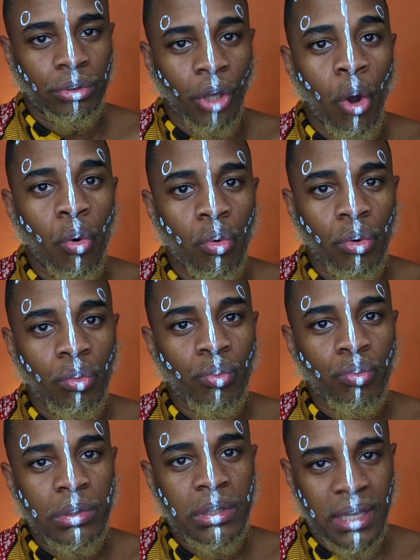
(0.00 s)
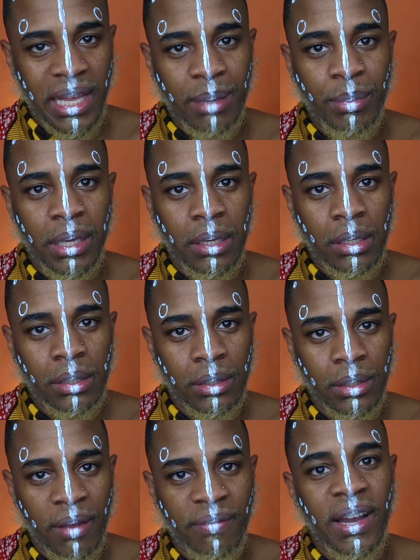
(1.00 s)
Don't slay me
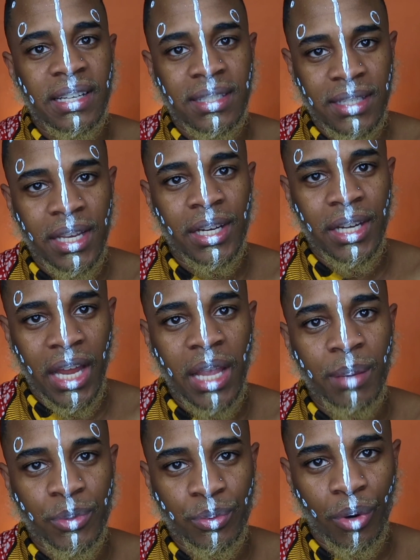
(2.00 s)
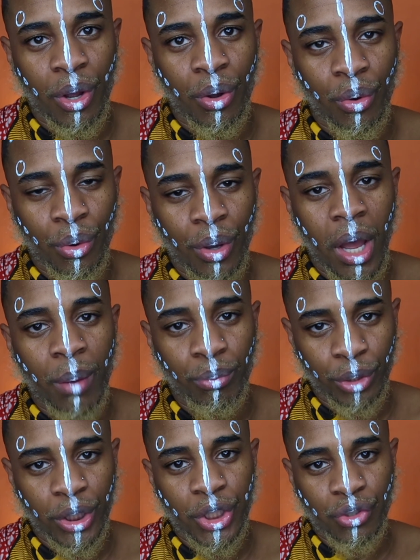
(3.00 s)
if I say the names wrong.
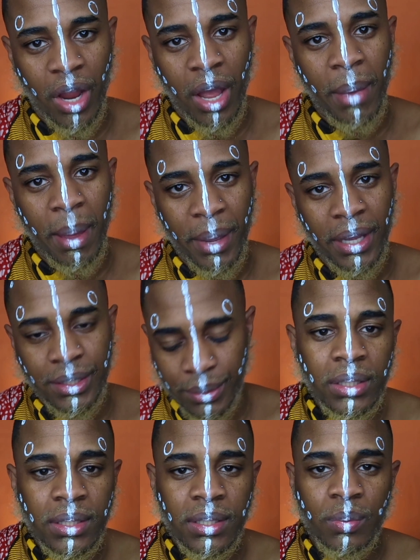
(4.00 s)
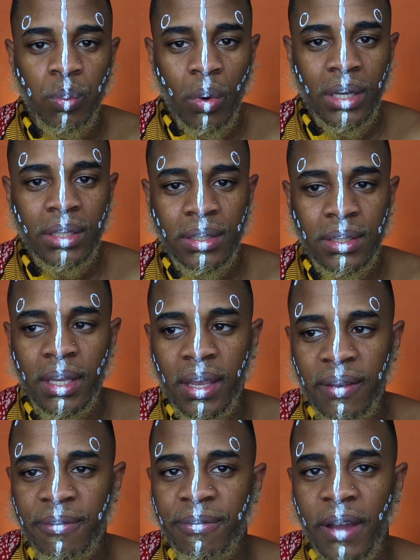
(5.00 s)
I'm really trying my best. Once
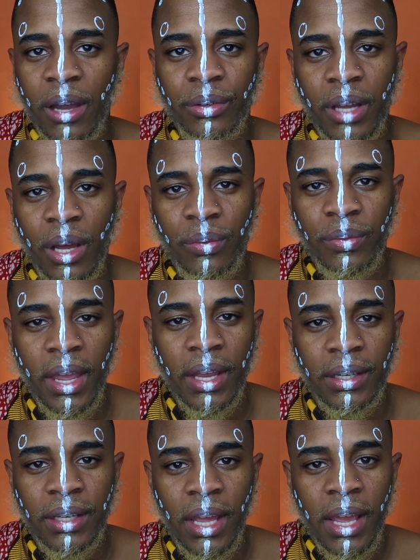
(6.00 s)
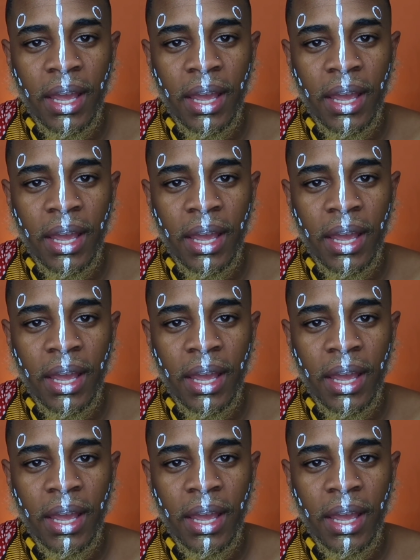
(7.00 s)
he found out that